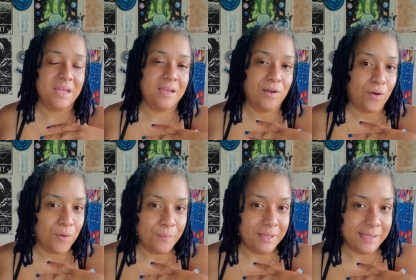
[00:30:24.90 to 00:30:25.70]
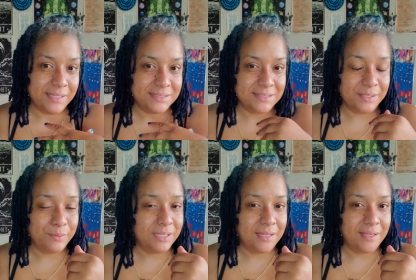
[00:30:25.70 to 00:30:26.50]
and always leave
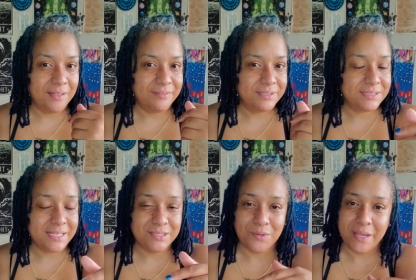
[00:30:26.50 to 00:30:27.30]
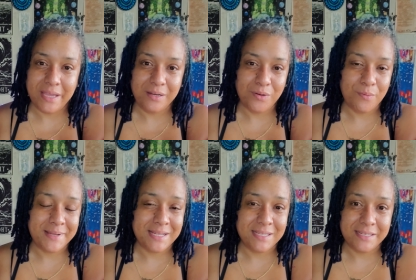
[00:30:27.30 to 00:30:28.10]
it love. It's like don't hate
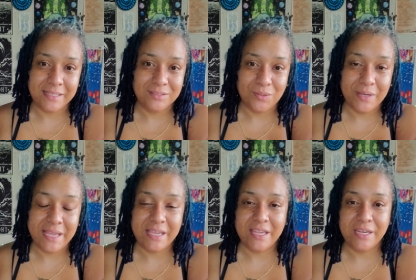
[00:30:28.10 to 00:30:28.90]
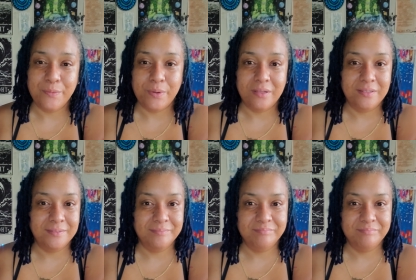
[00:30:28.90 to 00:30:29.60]
nobody. Don't hate anyone.